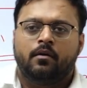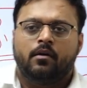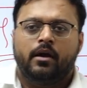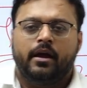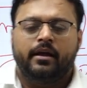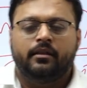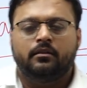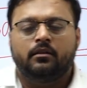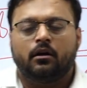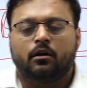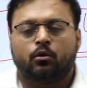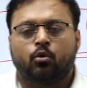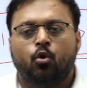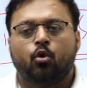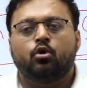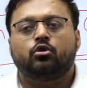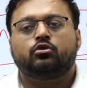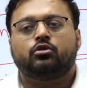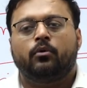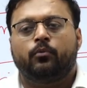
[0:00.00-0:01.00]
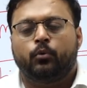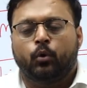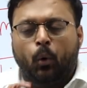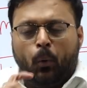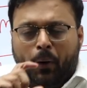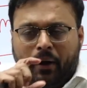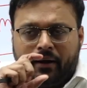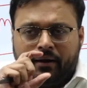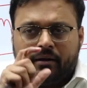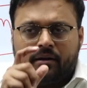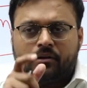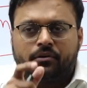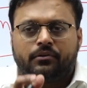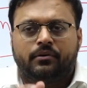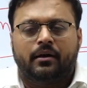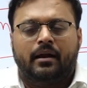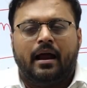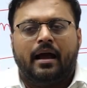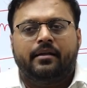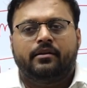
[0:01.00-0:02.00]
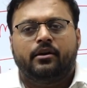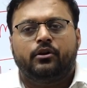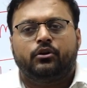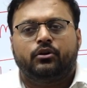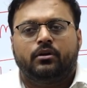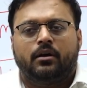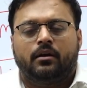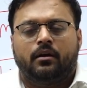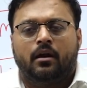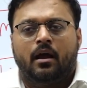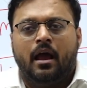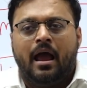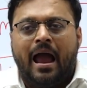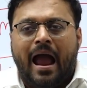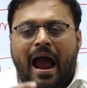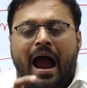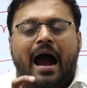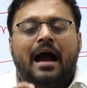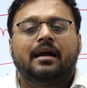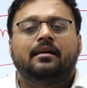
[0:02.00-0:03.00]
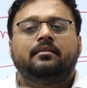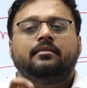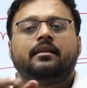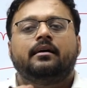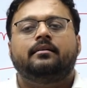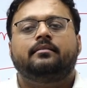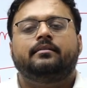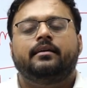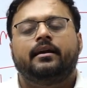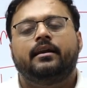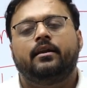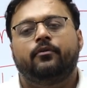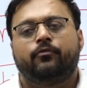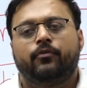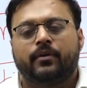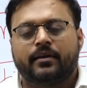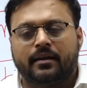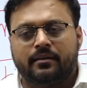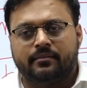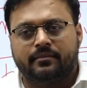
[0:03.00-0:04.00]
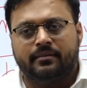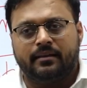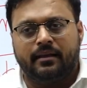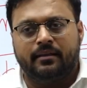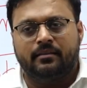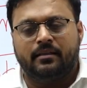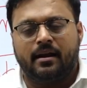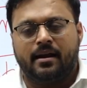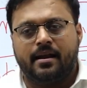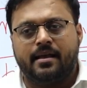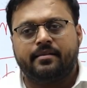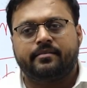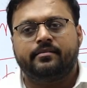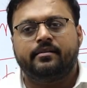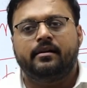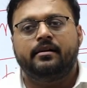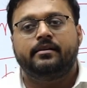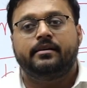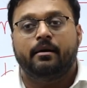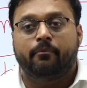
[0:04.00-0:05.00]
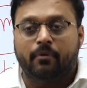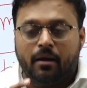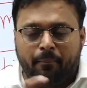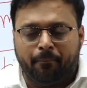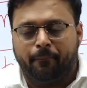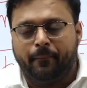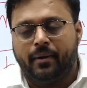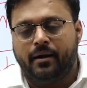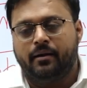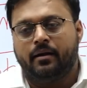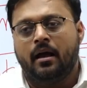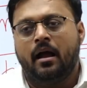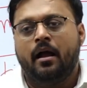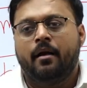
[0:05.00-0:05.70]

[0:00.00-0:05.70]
in the course of rural industrialization and their significance in the national development,